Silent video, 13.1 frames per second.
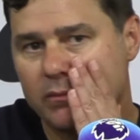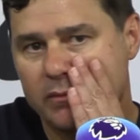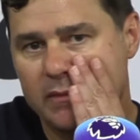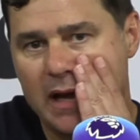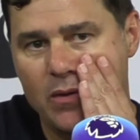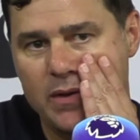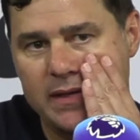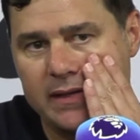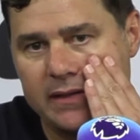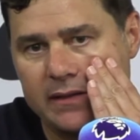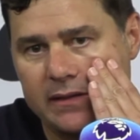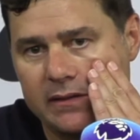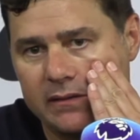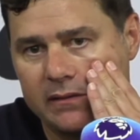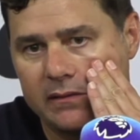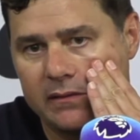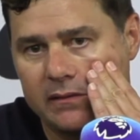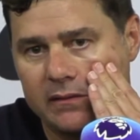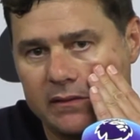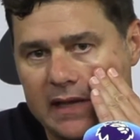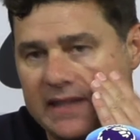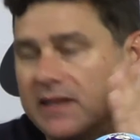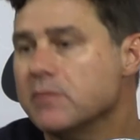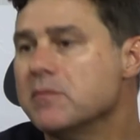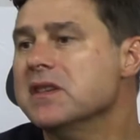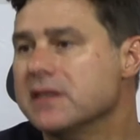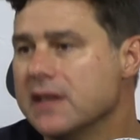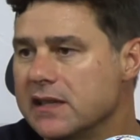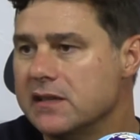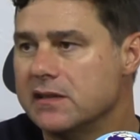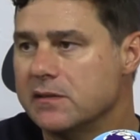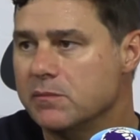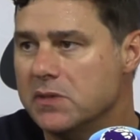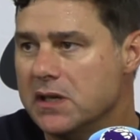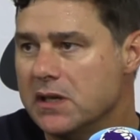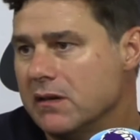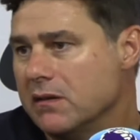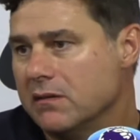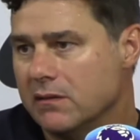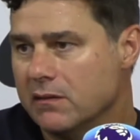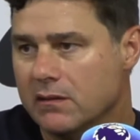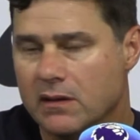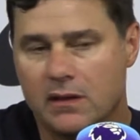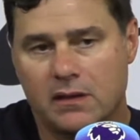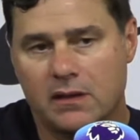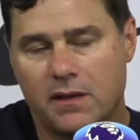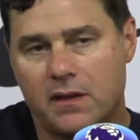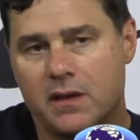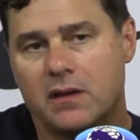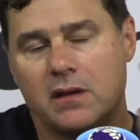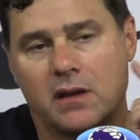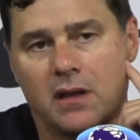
Now it doesn't mean that it's big the, the thing.